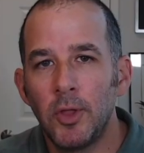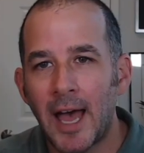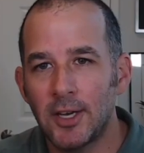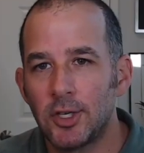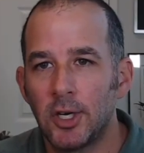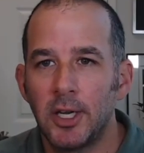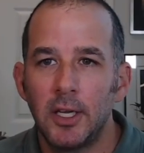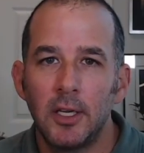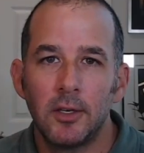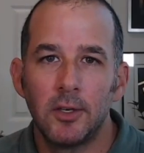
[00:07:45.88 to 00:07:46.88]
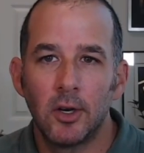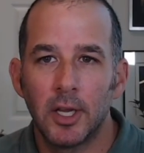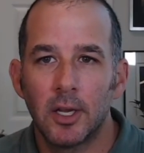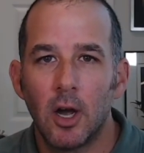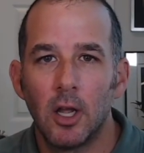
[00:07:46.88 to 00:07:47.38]
That journey
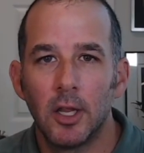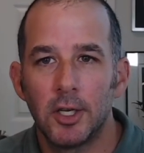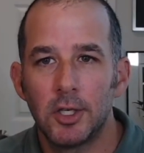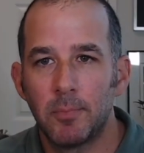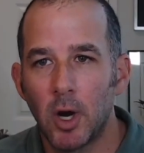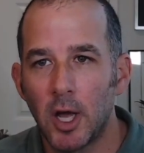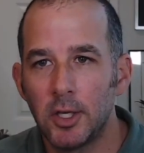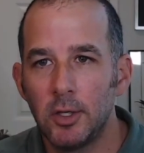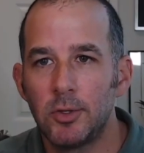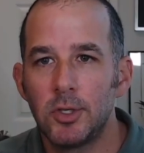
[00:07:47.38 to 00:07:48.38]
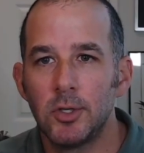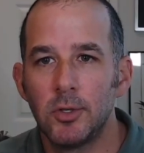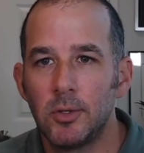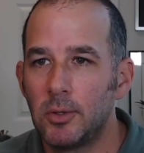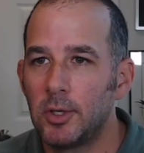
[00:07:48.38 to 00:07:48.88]
during college brought you
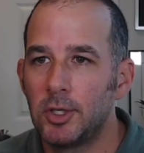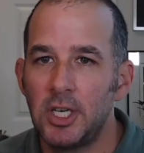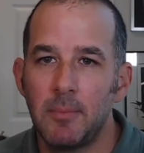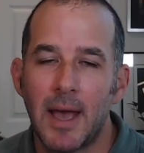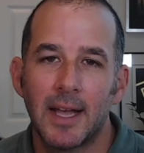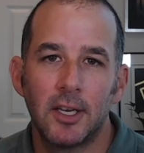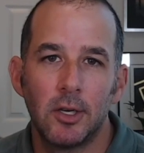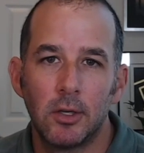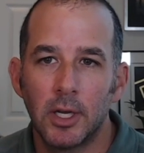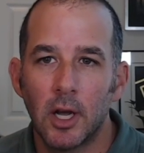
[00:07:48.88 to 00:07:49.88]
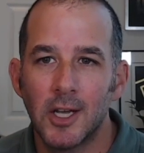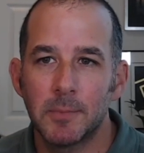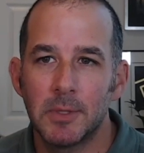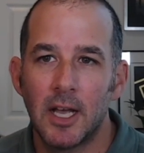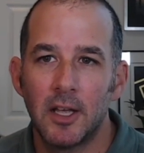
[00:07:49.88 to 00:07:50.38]
to GMAC, and you're doing
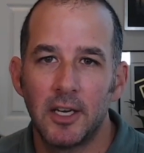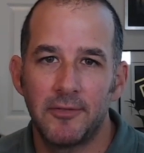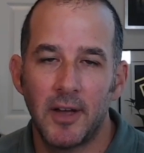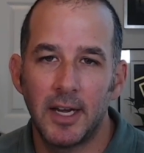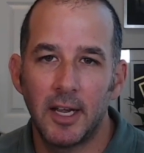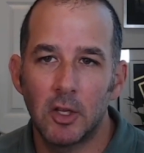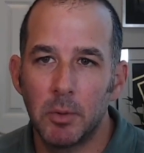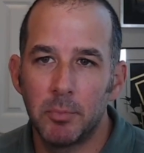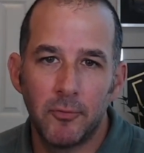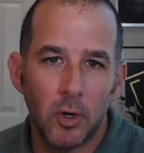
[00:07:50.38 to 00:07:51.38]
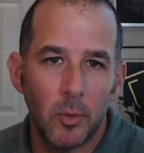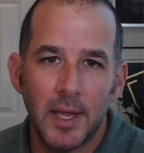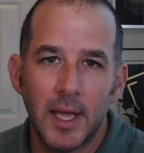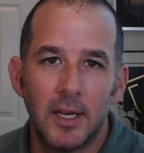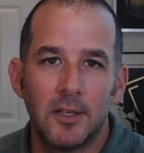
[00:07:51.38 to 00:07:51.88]
hospitality finance. But before we
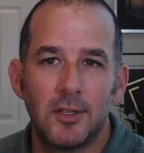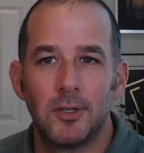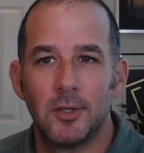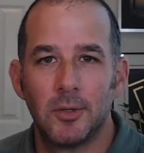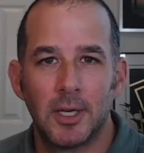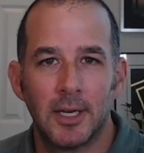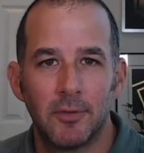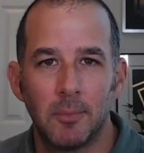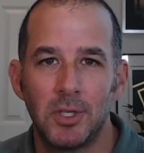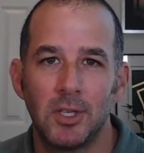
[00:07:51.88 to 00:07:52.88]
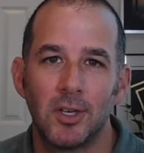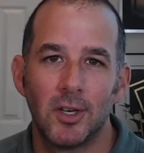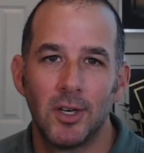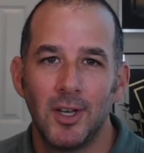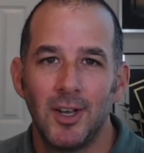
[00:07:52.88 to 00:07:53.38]
get into kind of the
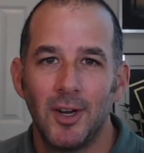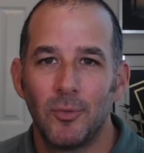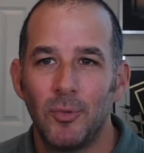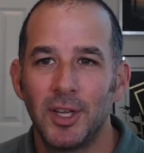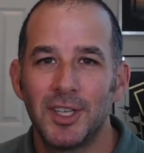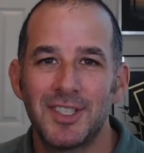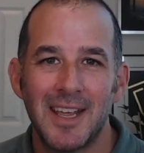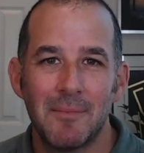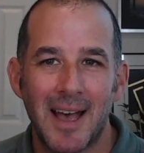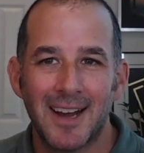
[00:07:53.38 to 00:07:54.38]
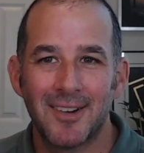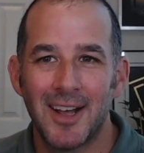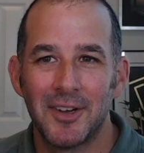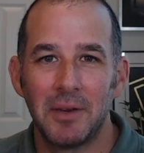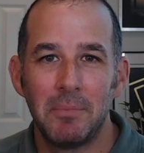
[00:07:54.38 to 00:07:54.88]
pure real estate
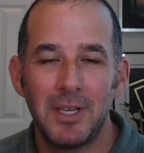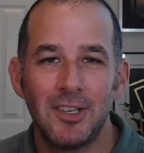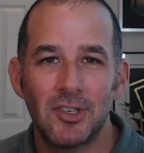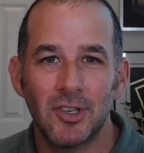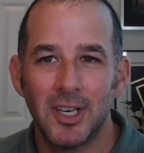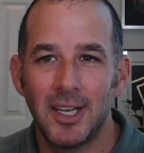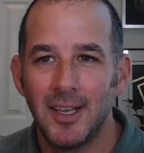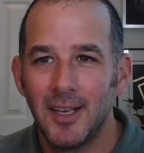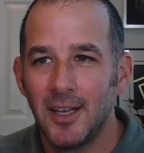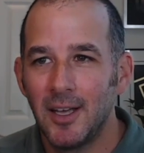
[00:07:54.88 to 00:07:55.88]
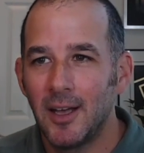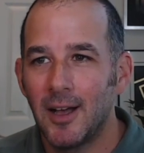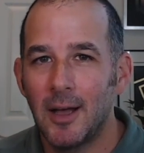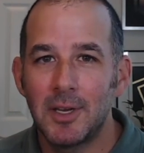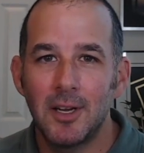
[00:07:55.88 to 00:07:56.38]
background in Peachtree,
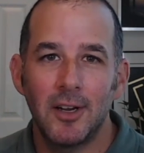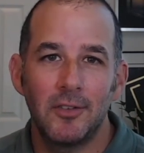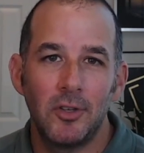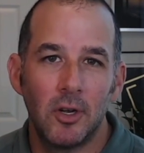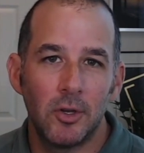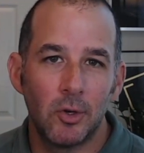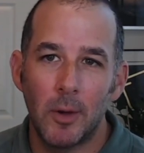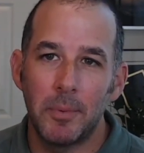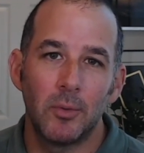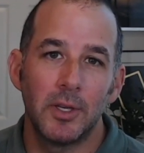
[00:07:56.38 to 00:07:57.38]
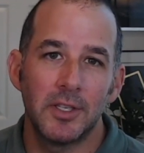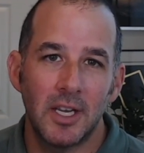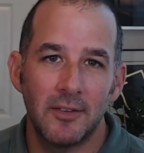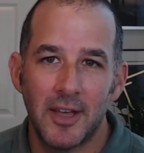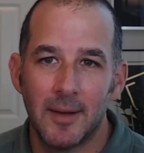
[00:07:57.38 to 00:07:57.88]
I'm curious, you grew up in a real
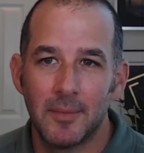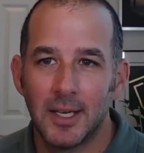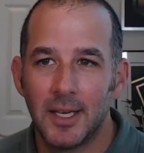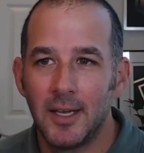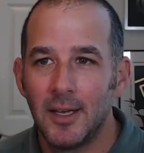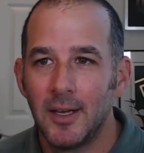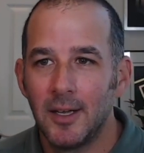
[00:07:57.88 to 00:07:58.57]
estate family.